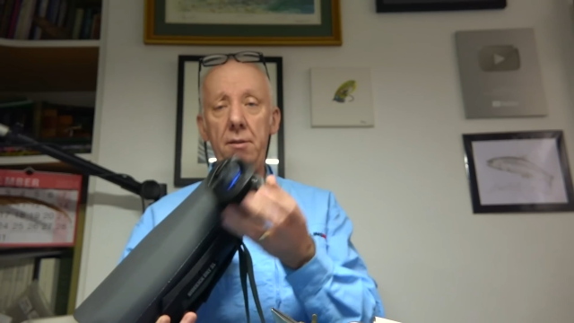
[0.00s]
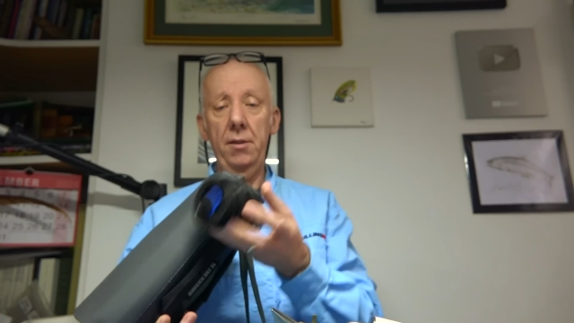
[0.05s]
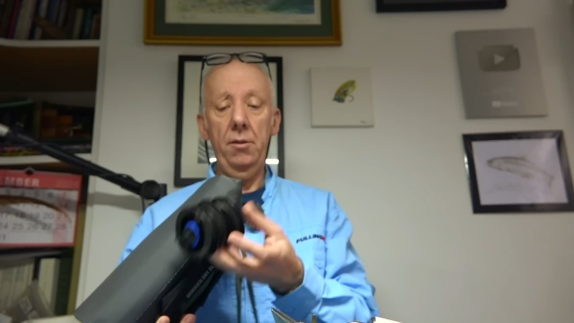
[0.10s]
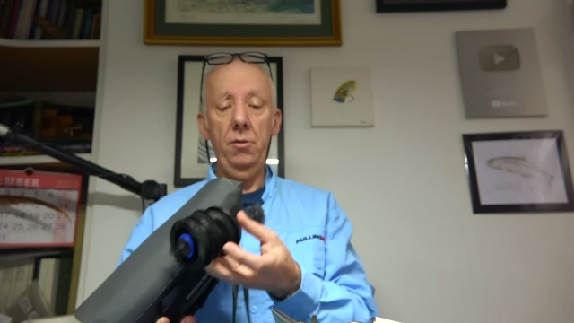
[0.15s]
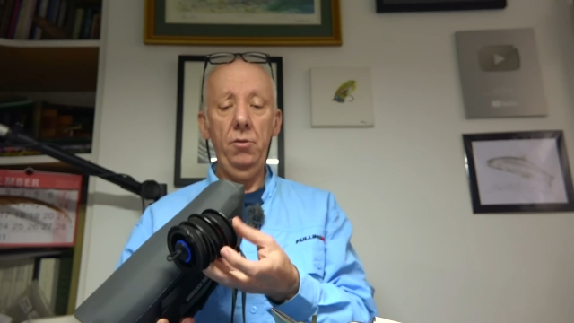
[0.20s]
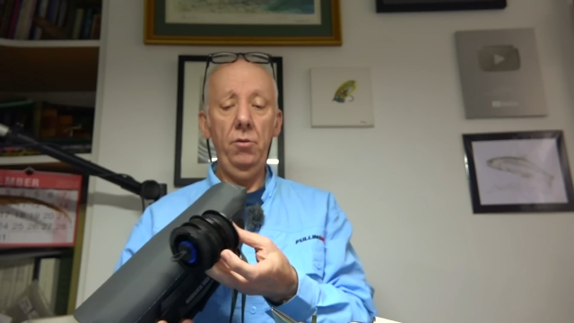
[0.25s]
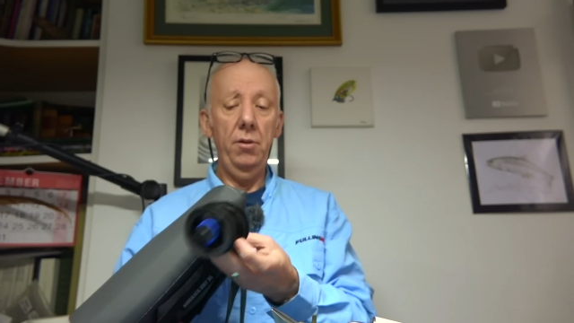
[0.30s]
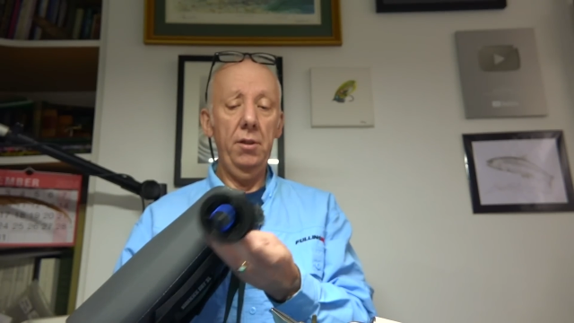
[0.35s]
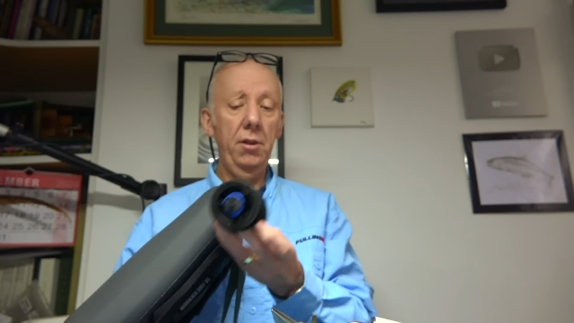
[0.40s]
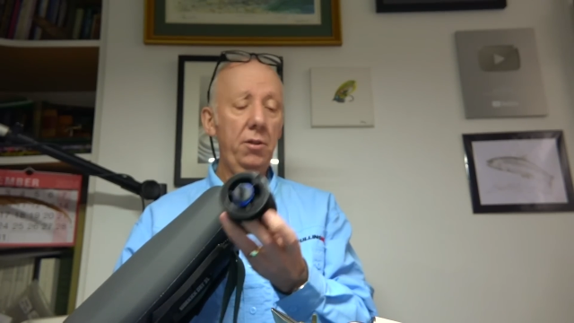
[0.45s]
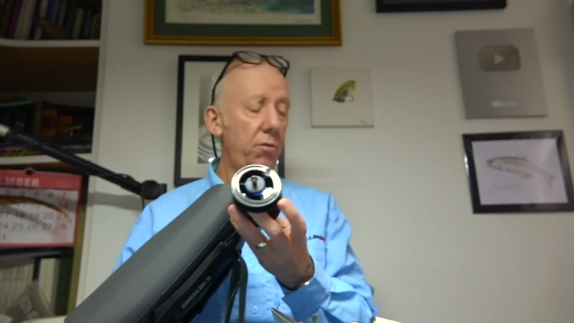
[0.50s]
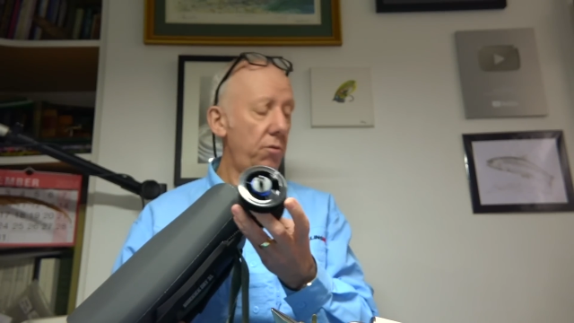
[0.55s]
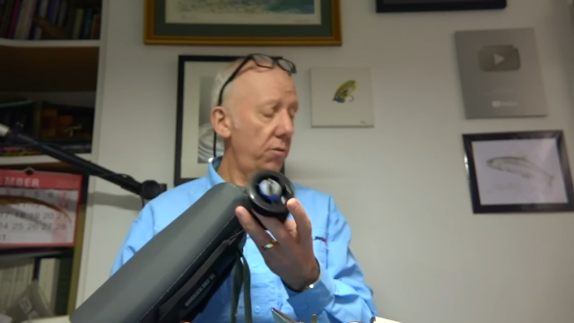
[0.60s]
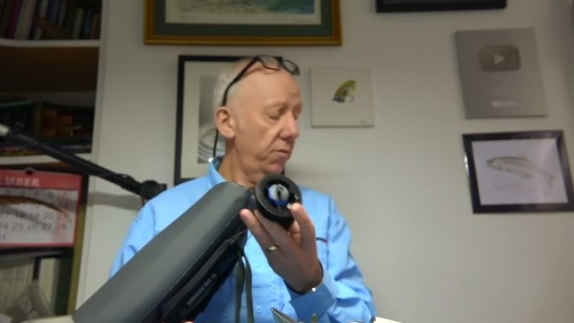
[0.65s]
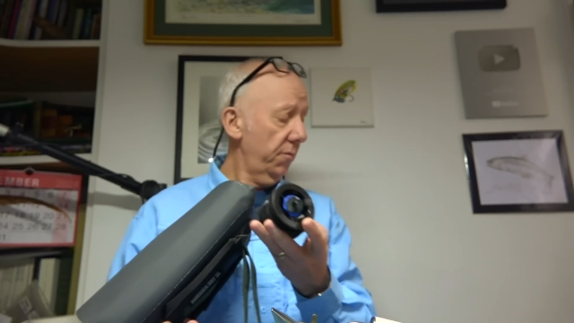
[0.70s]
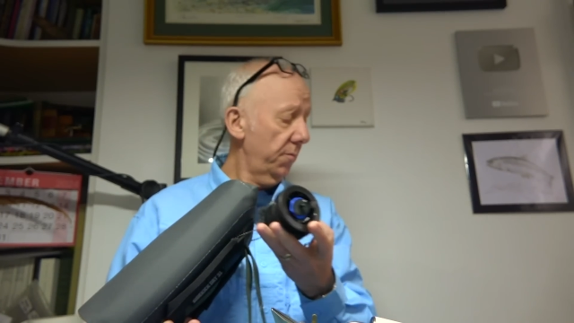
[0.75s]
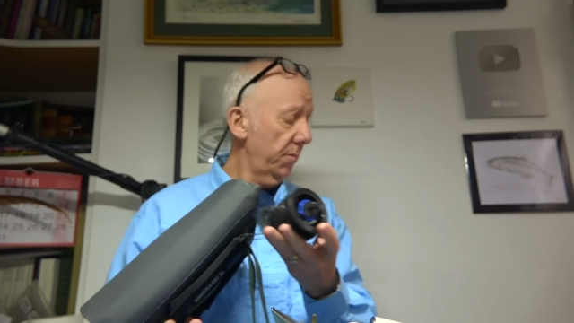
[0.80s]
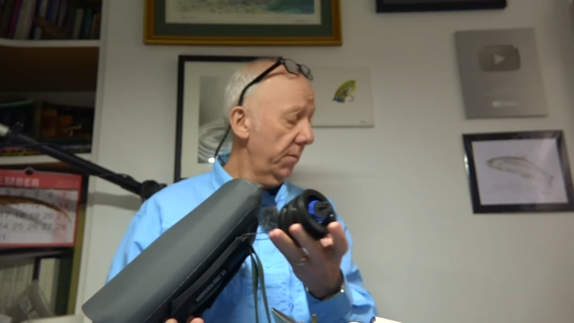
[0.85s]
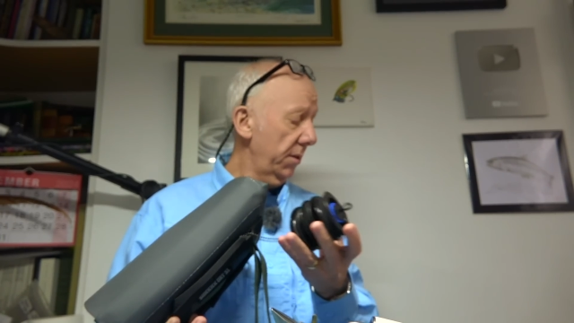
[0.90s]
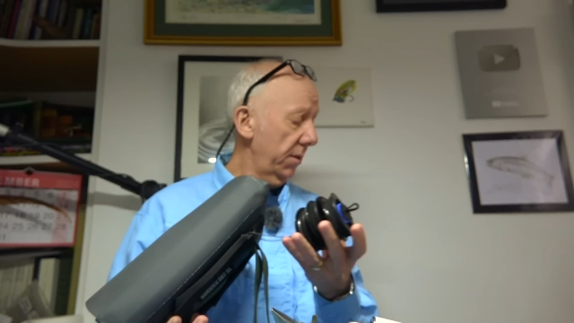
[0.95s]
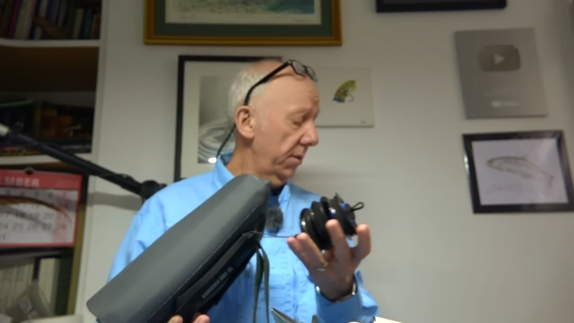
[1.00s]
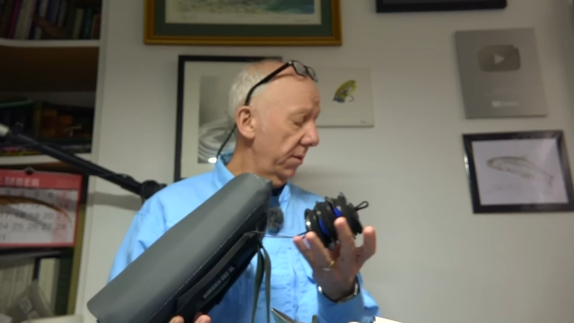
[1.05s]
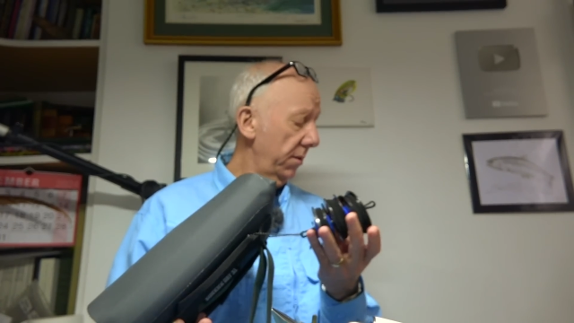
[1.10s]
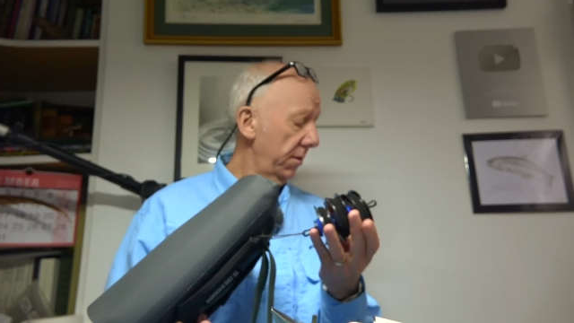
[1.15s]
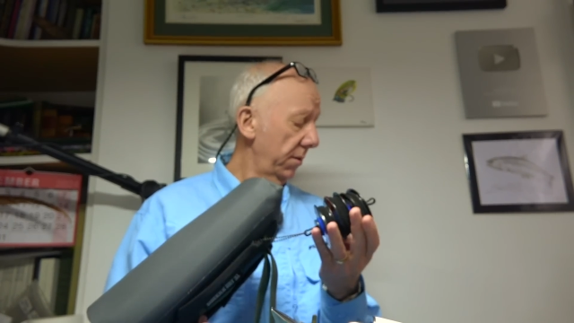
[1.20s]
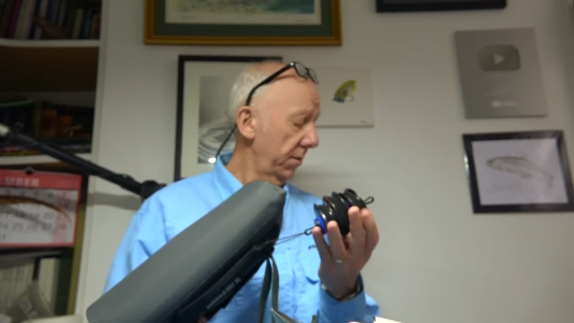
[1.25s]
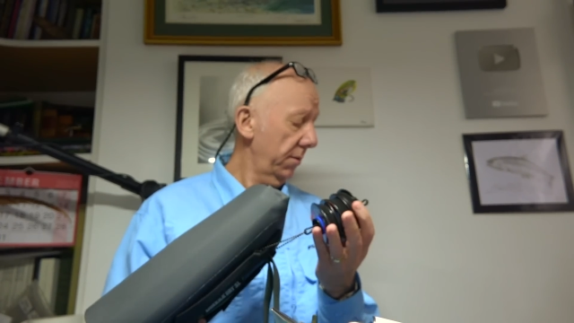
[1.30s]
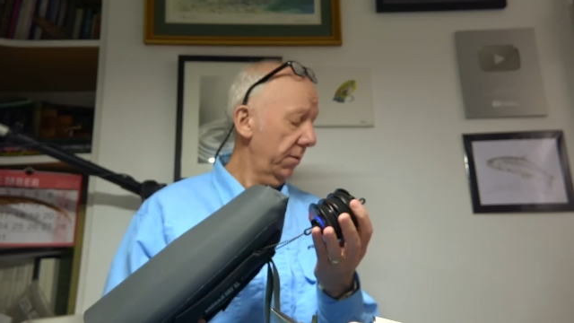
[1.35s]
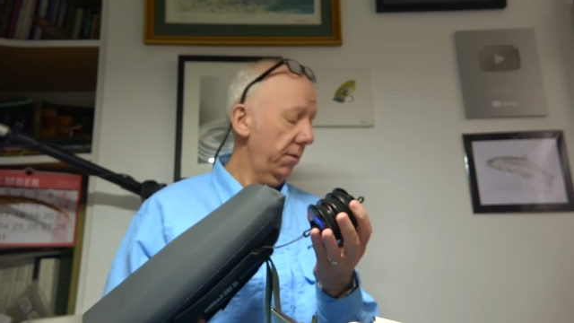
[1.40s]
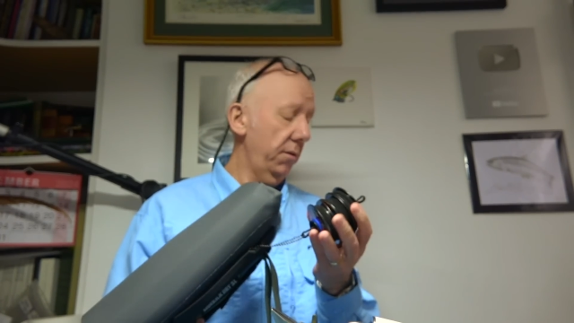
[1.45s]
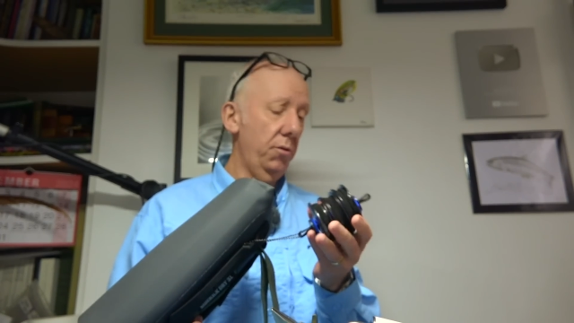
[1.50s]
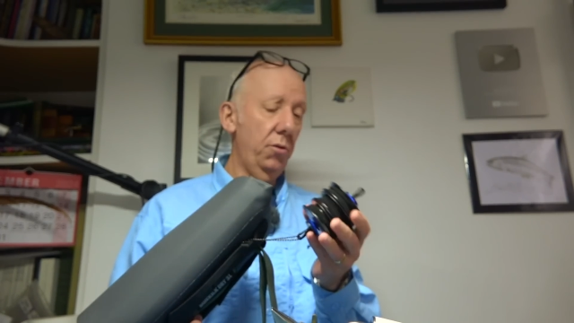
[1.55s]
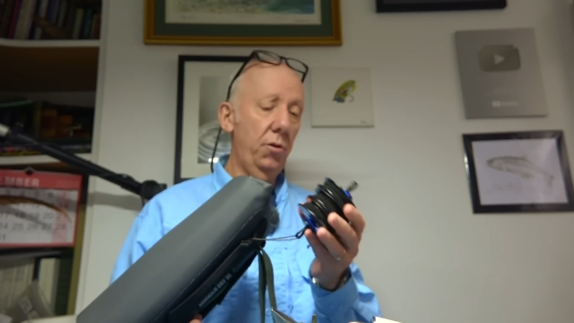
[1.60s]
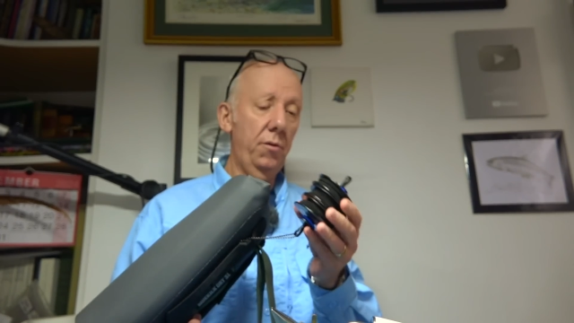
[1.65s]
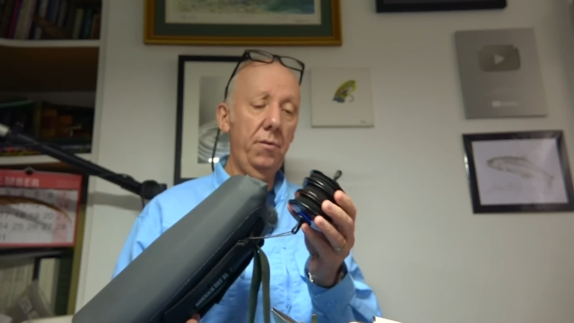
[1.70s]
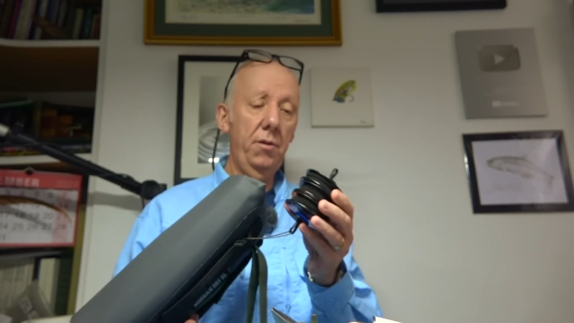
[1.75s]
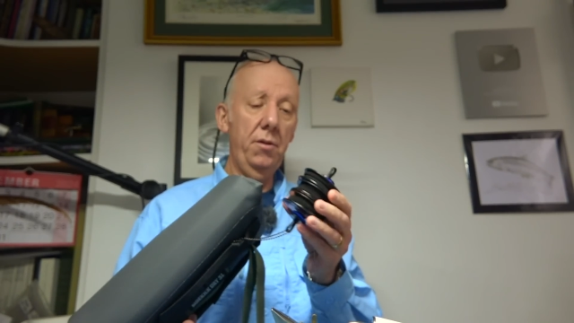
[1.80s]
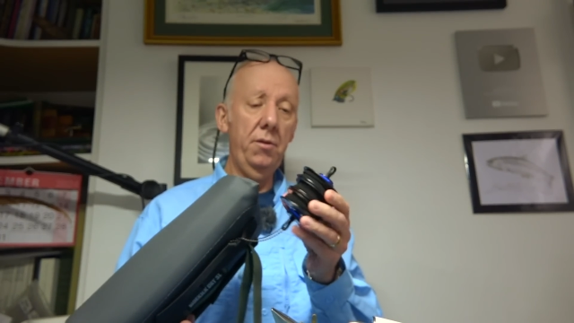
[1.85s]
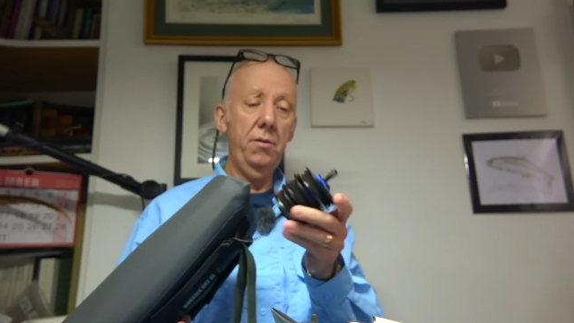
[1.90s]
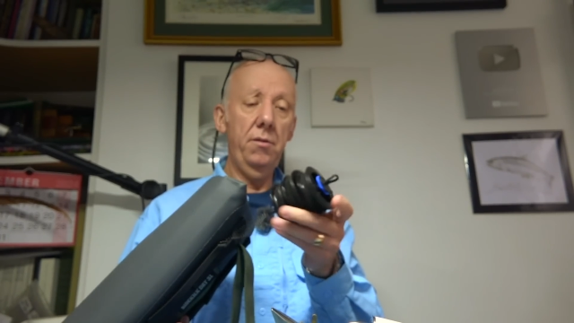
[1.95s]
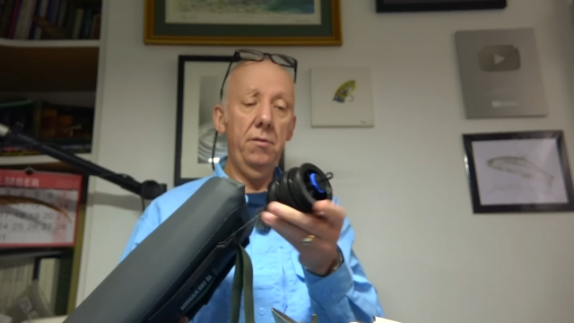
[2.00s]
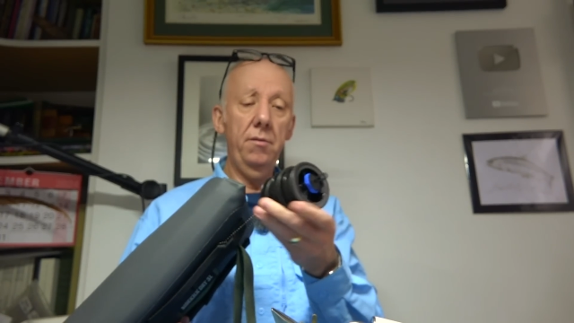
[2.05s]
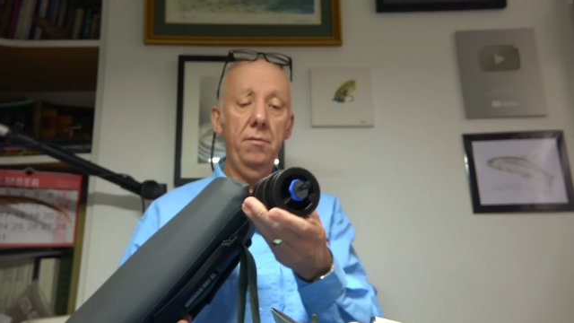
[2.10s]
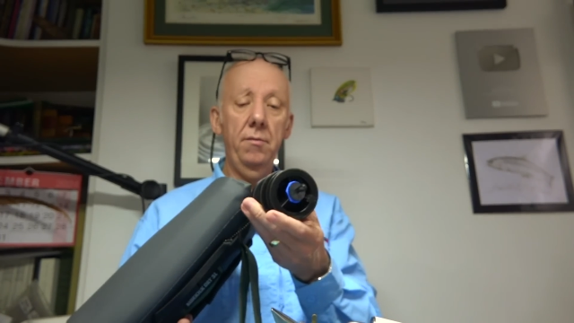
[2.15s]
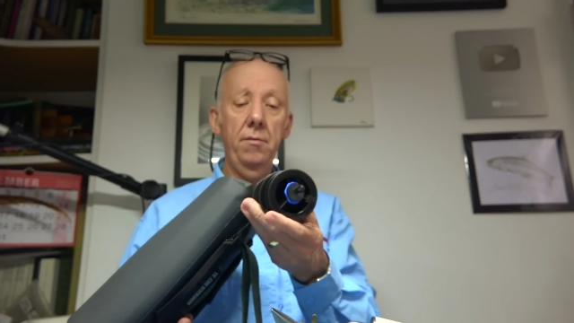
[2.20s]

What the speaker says: I took this off the Orvis